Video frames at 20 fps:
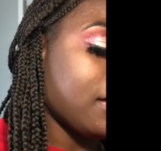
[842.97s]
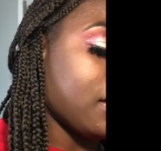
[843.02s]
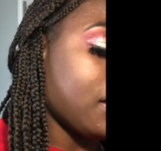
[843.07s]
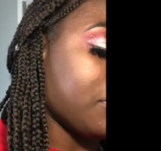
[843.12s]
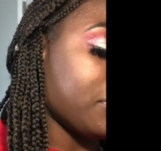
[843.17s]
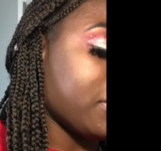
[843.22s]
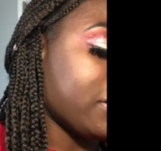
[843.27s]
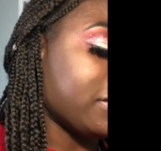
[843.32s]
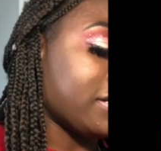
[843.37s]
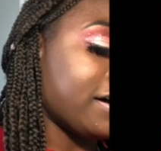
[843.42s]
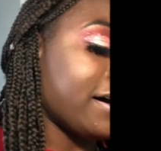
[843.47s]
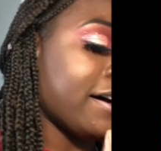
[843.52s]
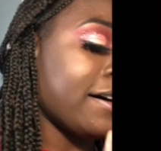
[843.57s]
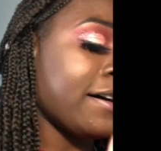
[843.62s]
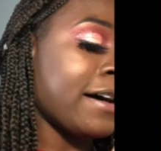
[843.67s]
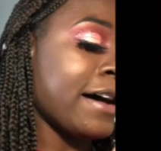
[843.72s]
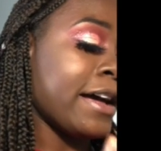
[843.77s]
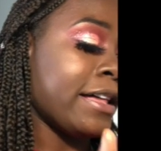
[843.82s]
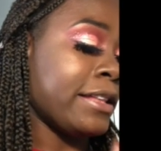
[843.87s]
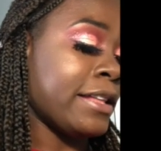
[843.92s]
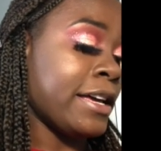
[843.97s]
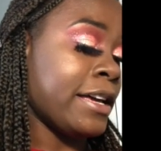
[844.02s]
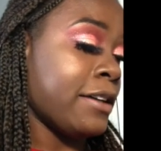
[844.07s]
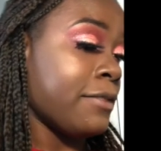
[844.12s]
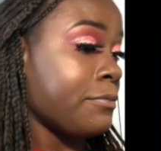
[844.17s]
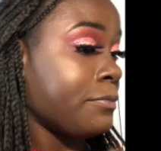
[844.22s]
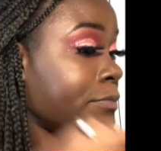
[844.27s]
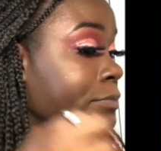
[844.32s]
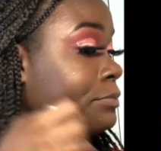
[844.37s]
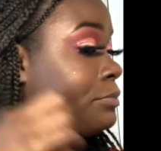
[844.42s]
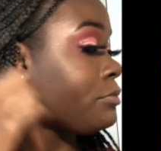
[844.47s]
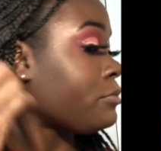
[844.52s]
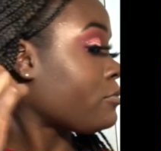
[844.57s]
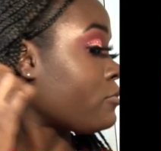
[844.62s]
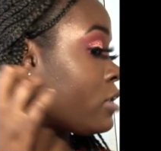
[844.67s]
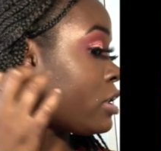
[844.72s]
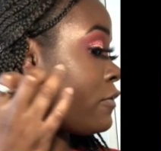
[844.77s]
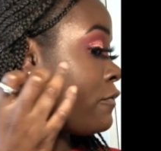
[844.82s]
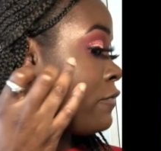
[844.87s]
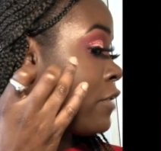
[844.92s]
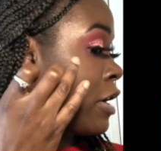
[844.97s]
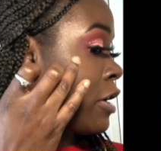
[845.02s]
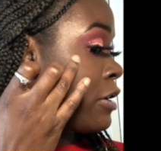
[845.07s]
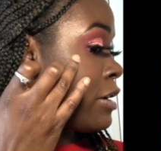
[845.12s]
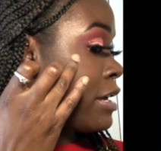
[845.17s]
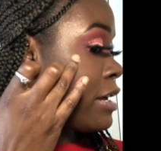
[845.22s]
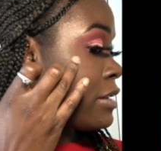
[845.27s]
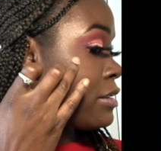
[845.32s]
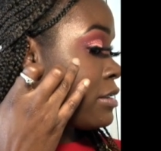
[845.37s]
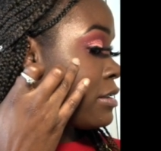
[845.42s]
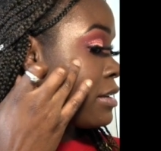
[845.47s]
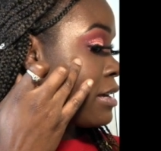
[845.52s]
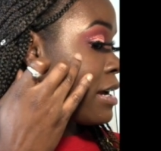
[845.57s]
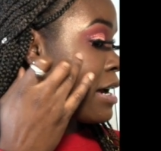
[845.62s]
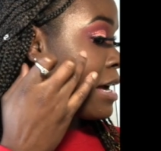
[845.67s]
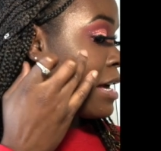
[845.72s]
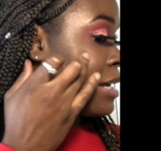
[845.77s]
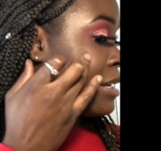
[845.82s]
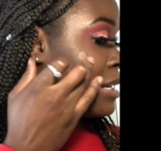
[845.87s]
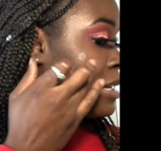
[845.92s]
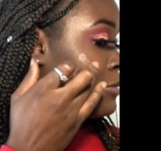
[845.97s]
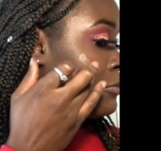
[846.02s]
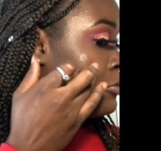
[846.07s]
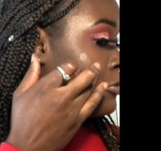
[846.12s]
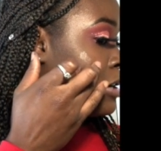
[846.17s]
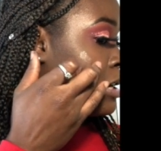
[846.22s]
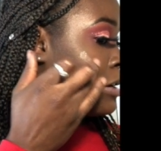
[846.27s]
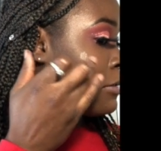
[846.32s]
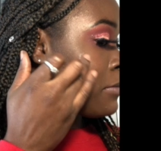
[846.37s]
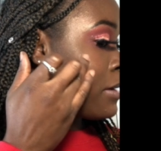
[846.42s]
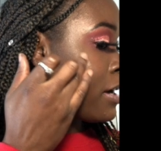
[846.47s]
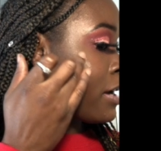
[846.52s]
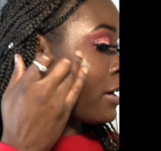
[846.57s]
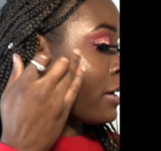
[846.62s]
I'm gonna highlight with Verdict. I didn't bring my